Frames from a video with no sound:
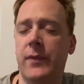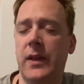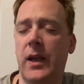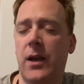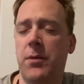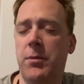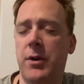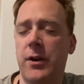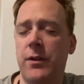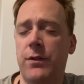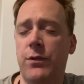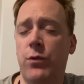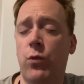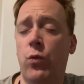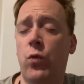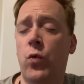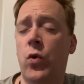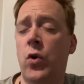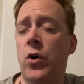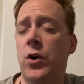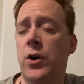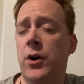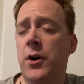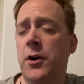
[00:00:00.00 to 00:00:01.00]
I mean, it's
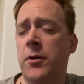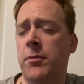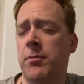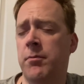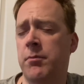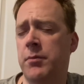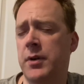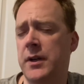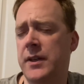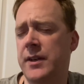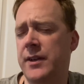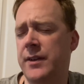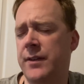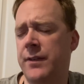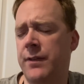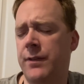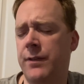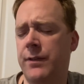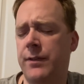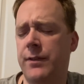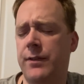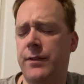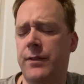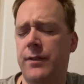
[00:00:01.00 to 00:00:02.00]
warm, but
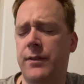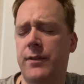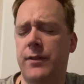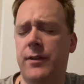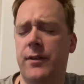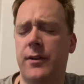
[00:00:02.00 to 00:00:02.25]
it's,